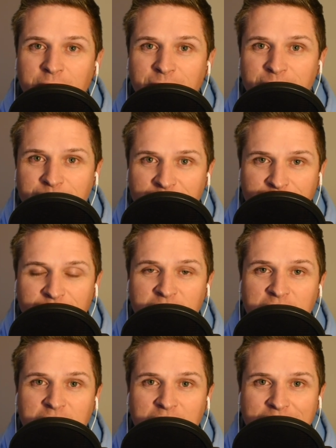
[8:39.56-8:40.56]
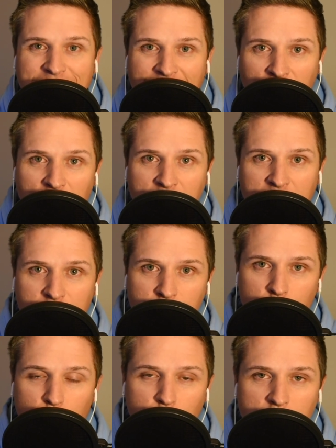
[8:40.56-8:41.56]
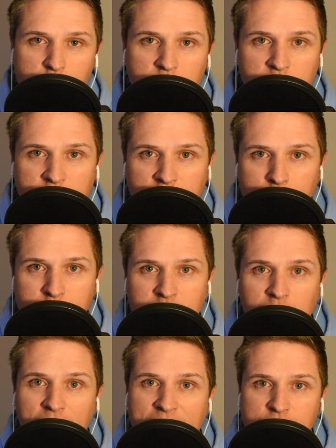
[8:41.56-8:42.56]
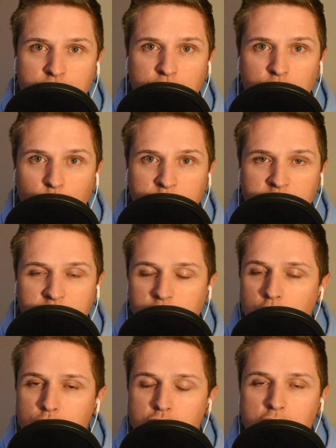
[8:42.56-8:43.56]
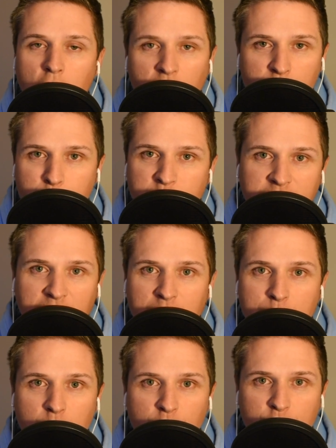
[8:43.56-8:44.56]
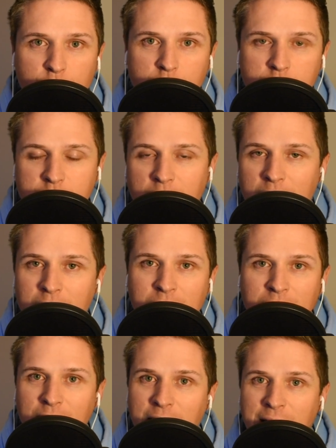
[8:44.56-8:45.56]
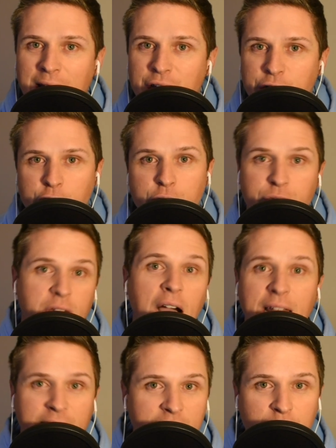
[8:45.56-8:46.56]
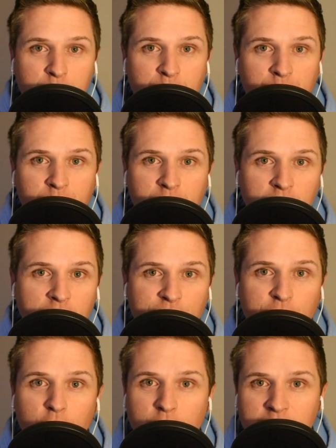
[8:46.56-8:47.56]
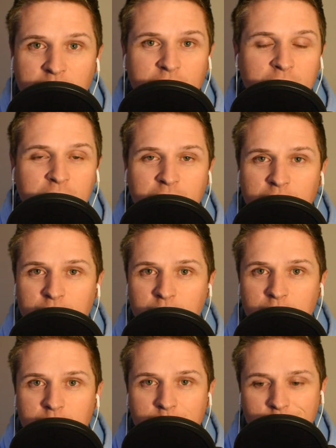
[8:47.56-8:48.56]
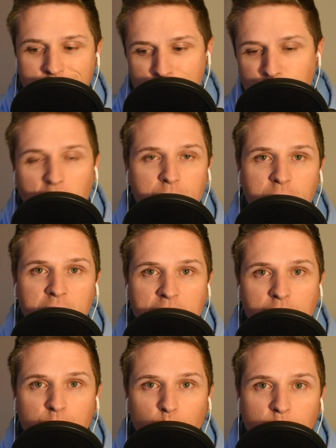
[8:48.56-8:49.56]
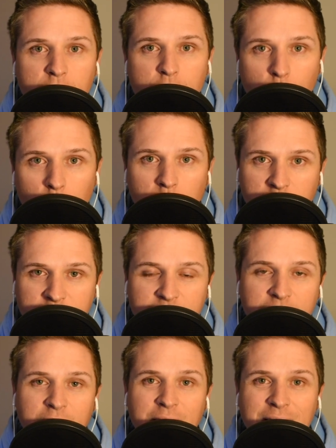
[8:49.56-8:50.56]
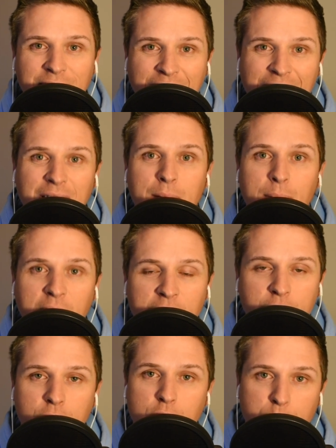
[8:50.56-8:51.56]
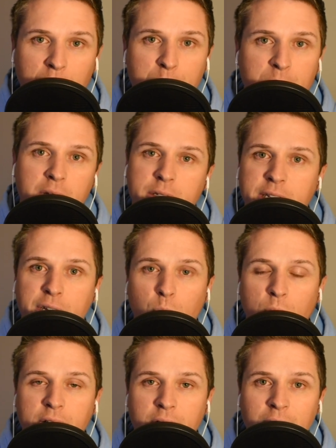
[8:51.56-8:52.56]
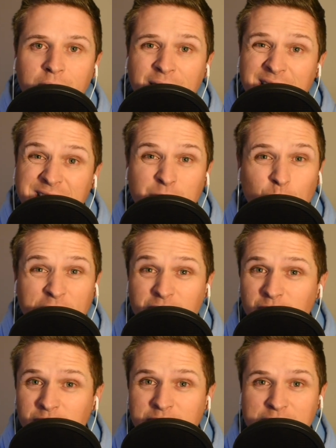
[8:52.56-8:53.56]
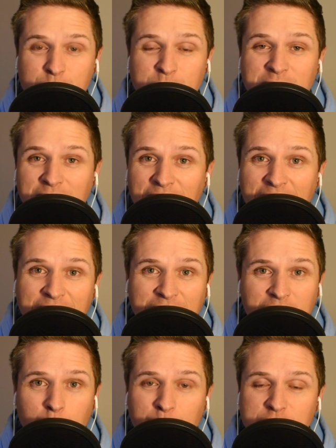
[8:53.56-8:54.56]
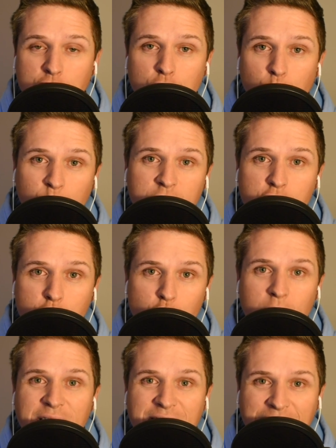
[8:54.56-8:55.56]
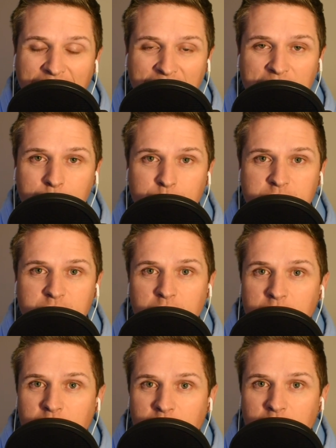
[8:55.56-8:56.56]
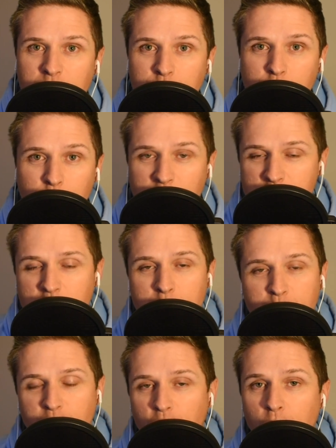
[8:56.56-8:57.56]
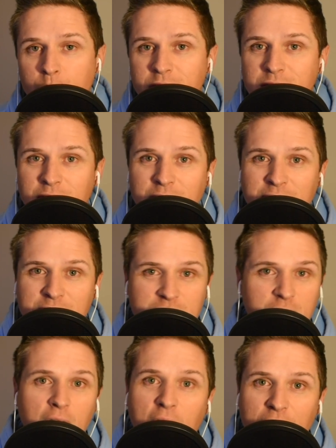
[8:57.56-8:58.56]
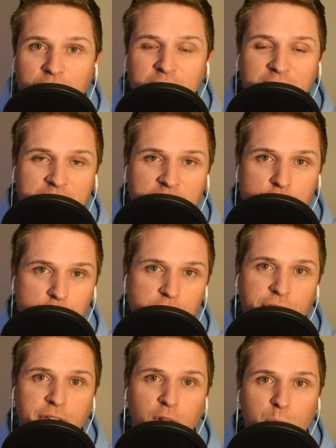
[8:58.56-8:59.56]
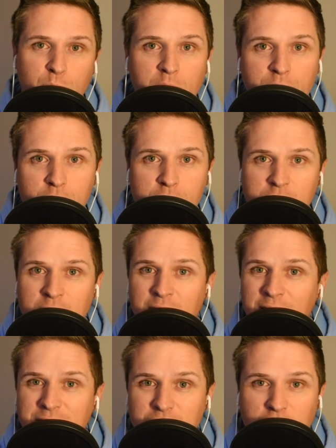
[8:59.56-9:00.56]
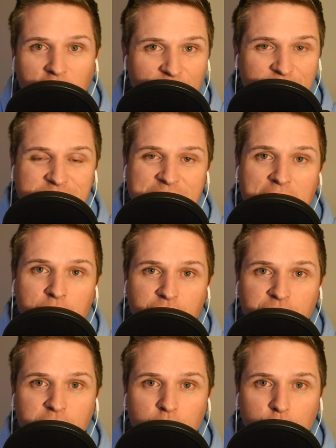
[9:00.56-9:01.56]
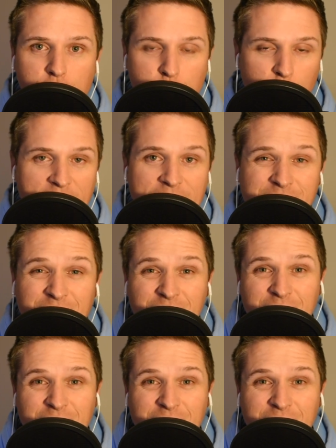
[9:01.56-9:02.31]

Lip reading: 59 rushing attempts in the last 2 weeks. You saw the big game on Thursday, and you've got to get him. All right, if you're in a spot right now to win your league, Cam Akers might be a league winner. And T.Y. Hilton has been lighting it up. That's 3 straight games. 2 touchdown performance. He's got the attention of Phillip Rivers. He's got the downfield threat.